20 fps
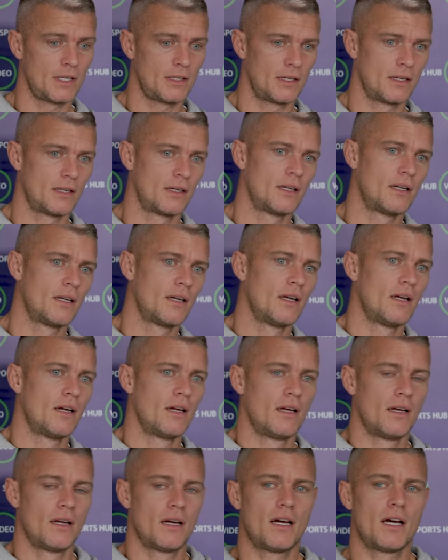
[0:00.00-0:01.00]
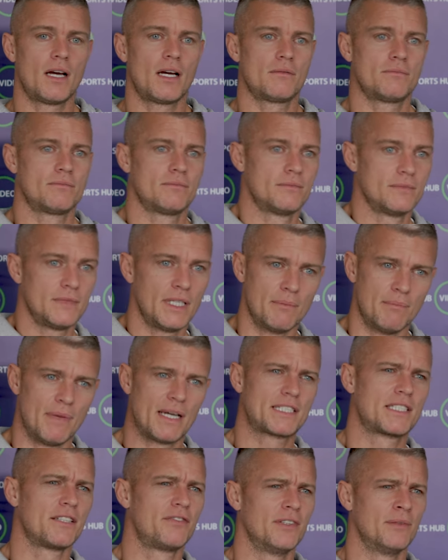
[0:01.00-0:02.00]
Yeah,
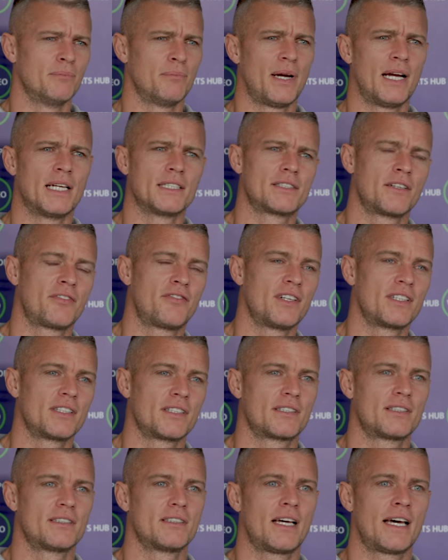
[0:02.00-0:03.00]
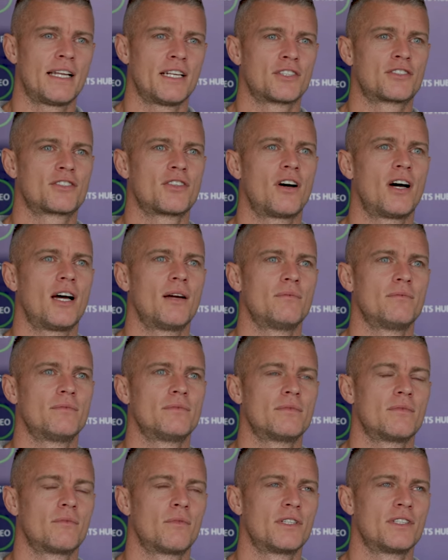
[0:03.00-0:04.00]
massive impact. I think at the
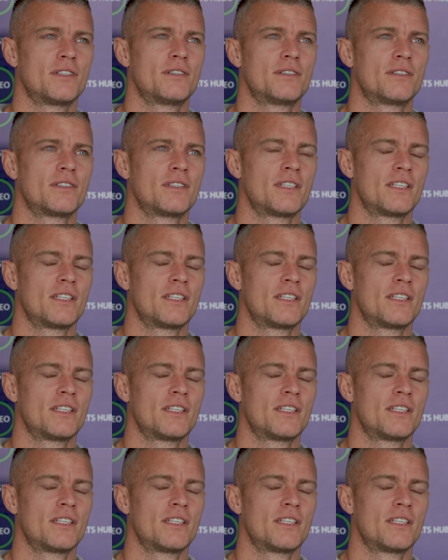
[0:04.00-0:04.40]
time when